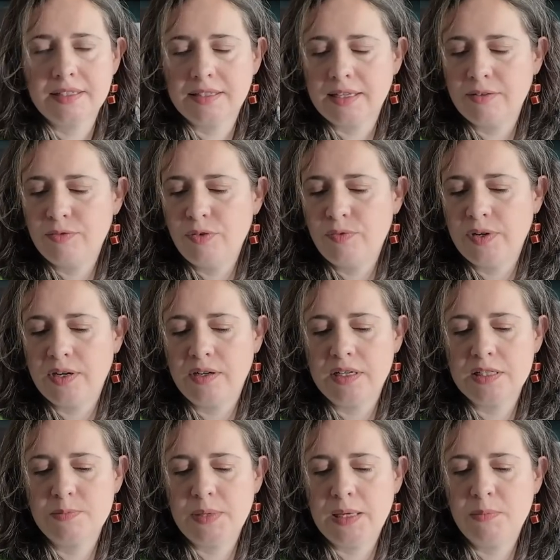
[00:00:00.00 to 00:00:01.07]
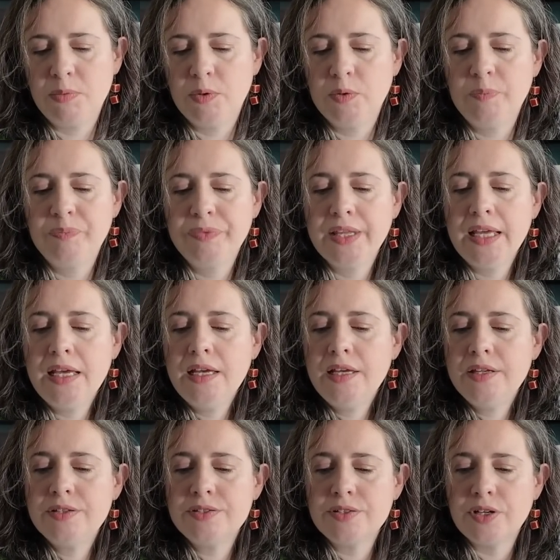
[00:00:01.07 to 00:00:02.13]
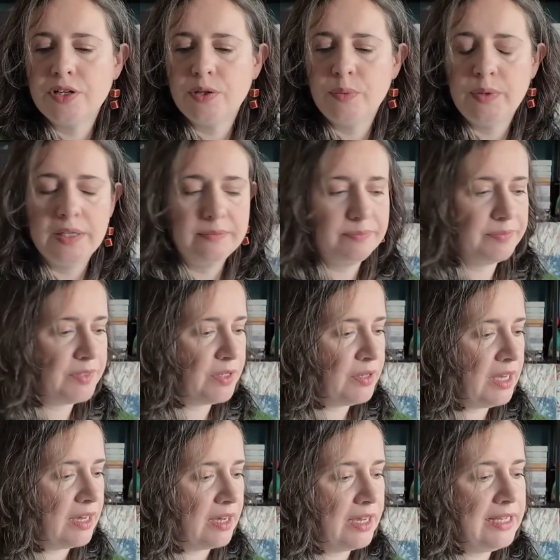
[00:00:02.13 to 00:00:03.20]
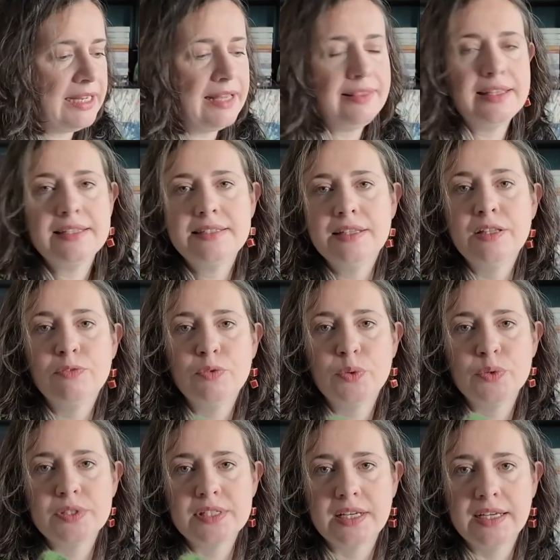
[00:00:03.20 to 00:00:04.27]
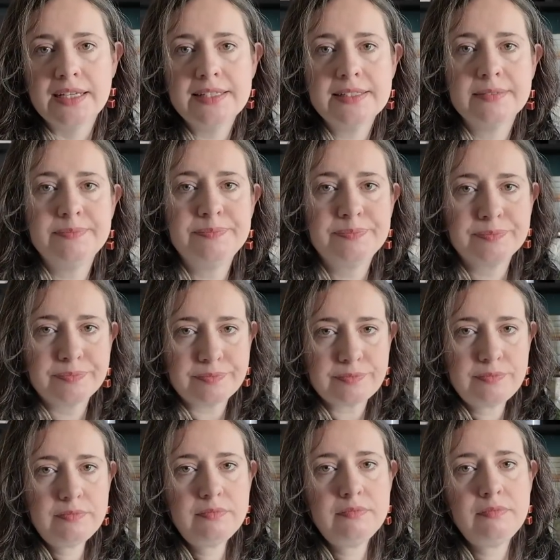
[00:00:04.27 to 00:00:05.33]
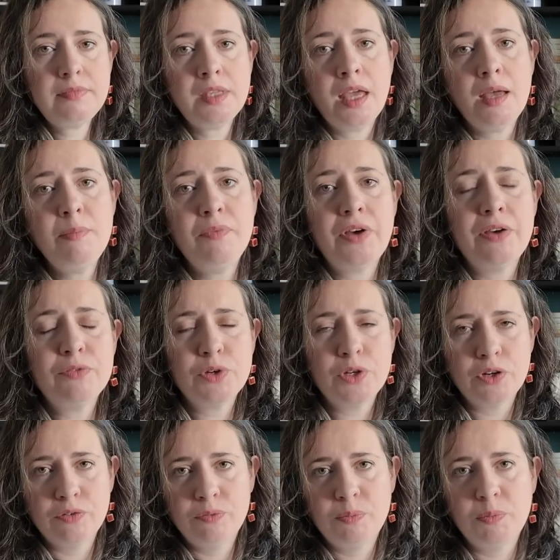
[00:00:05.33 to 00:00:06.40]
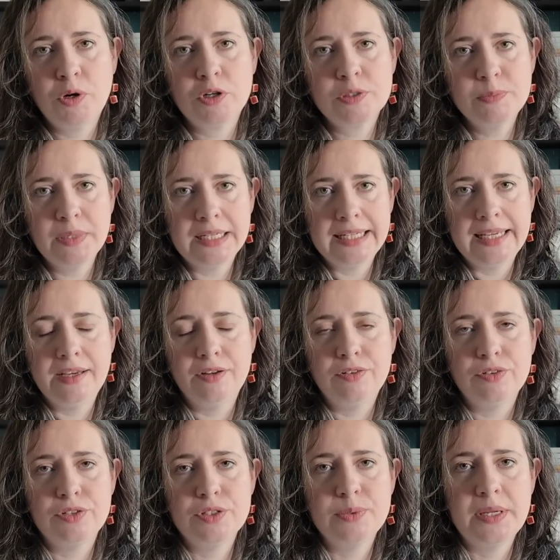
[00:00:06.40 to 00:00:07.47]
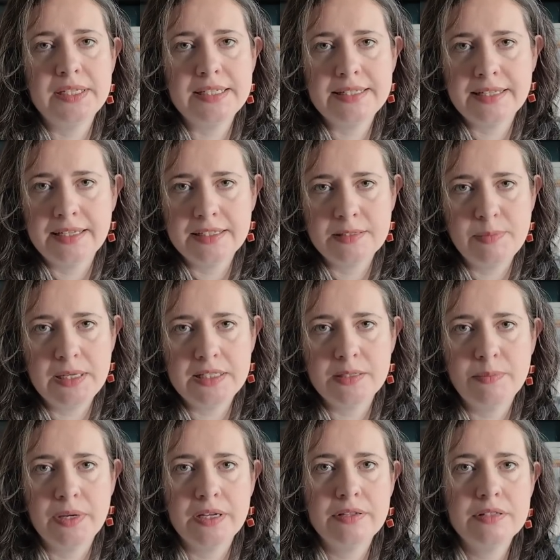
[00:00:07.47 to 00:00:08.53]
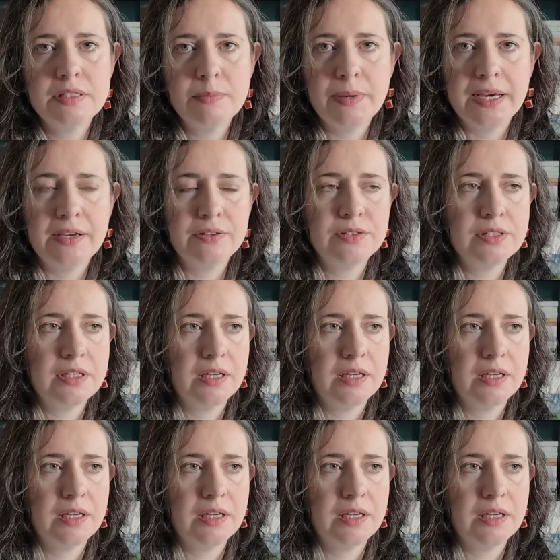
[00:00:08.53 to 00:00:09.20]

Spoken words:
like that for various people. So yeah, I knit this in the 4th size. I've got approximately 120 centimetre bust, about